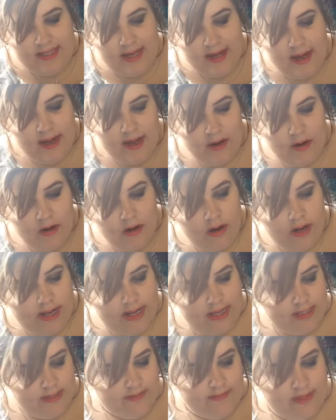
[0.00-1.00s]
thing I got
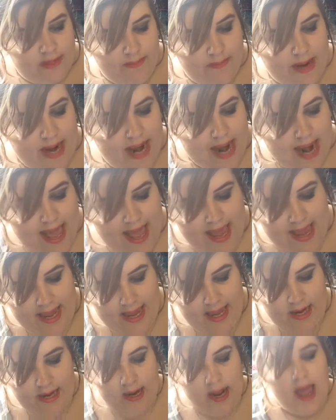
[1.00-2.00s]
is for the
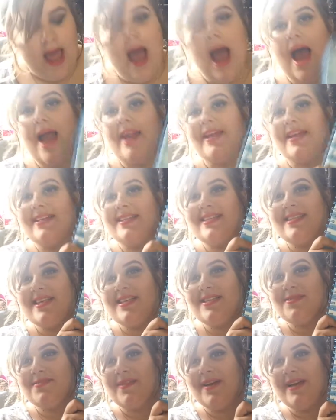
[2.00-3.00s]
plane, and it's
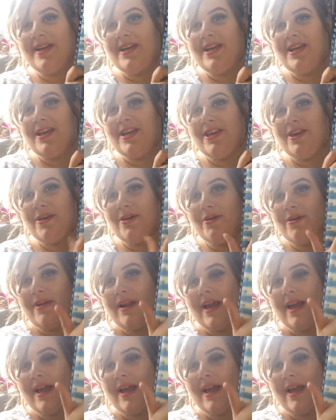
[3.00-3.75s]
this really cute,